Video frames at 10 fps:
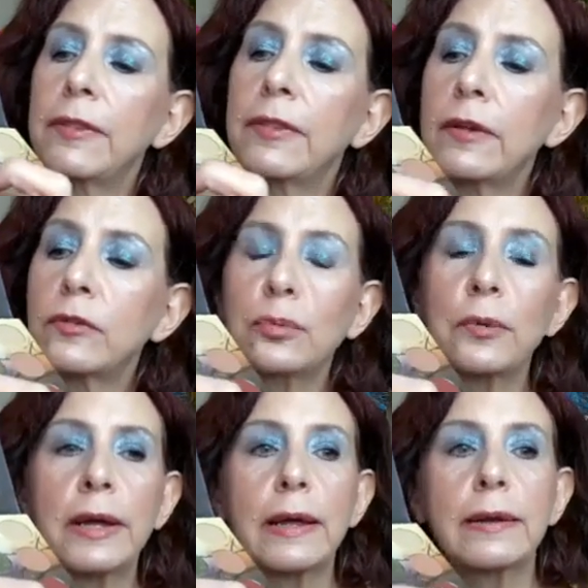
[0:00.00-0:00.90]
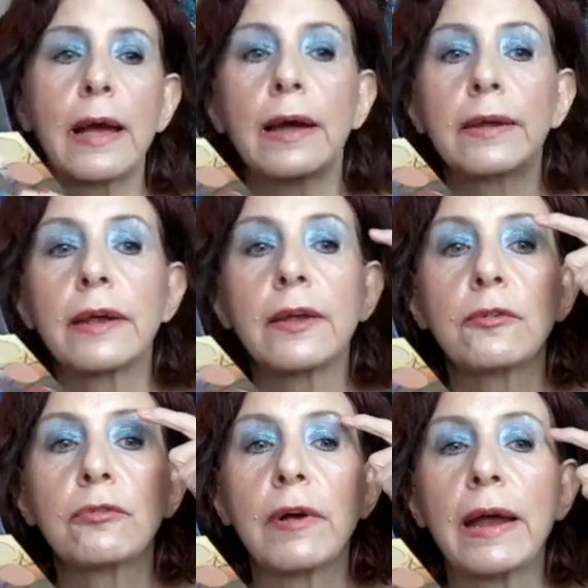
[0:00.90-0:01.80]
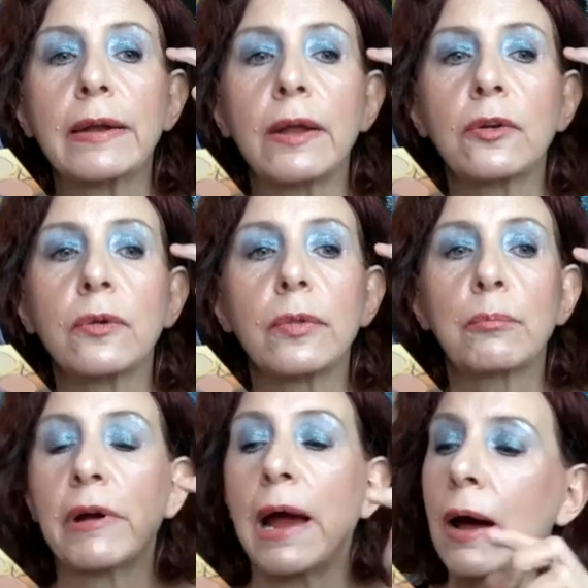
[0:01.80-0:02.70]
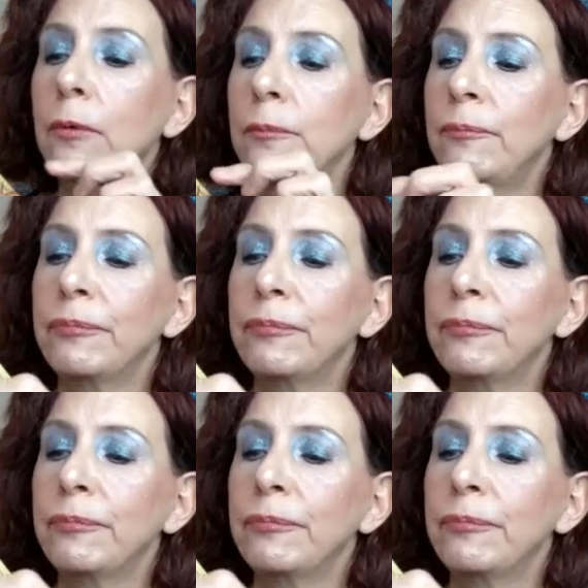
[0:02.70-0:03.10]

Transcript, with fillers: This one I did right under the brow,